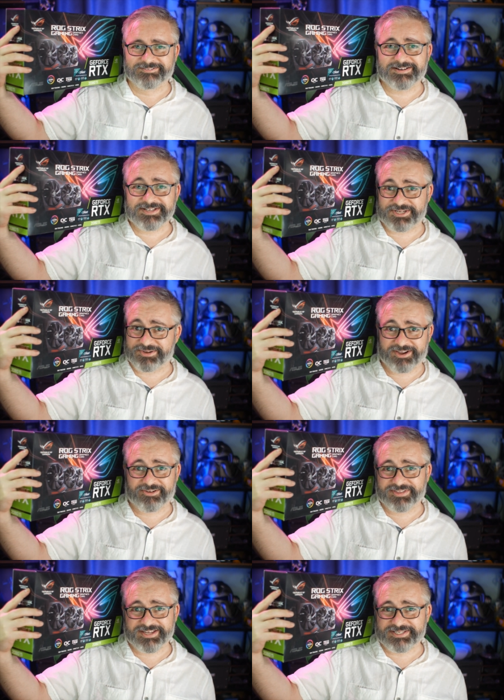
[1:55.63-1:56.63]
Once you go
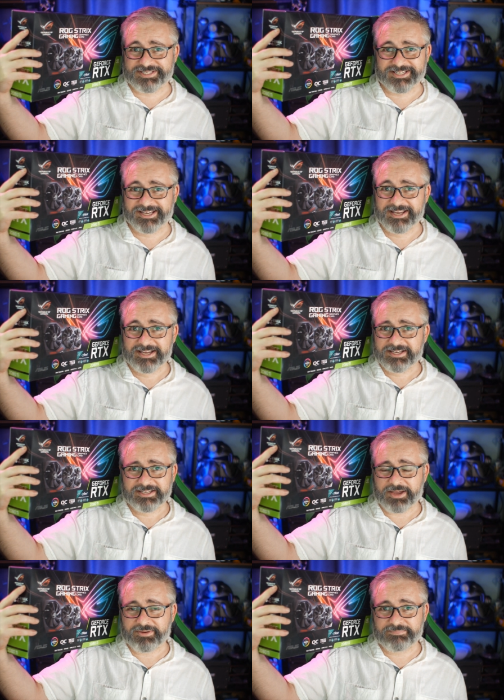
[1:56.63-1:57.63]
this,
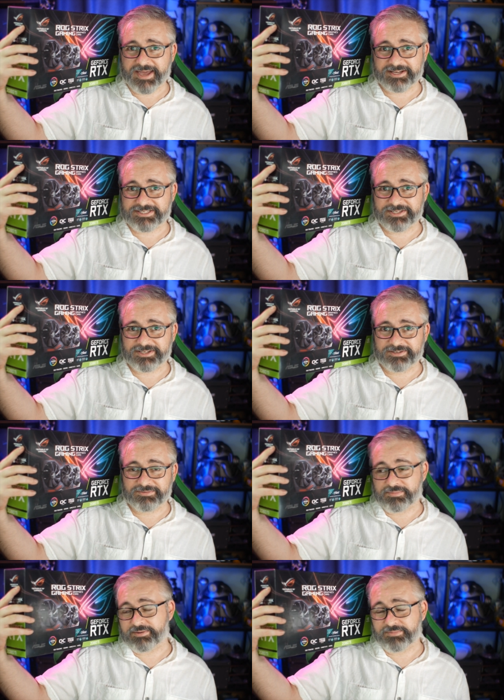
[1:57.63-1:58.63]
going back to the
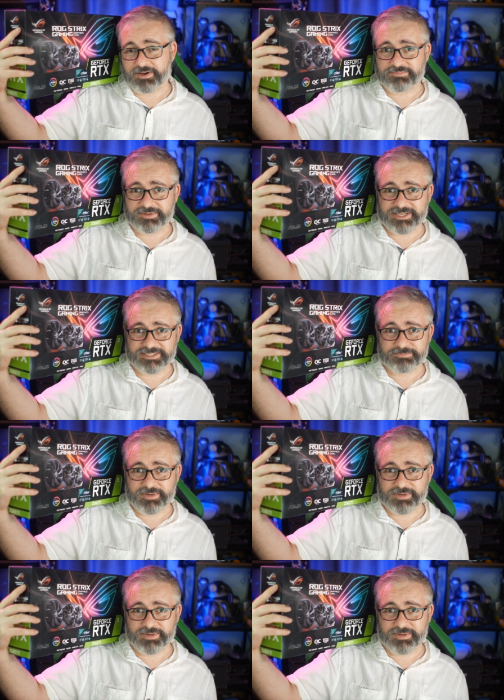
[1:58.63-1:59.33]
my, my, my,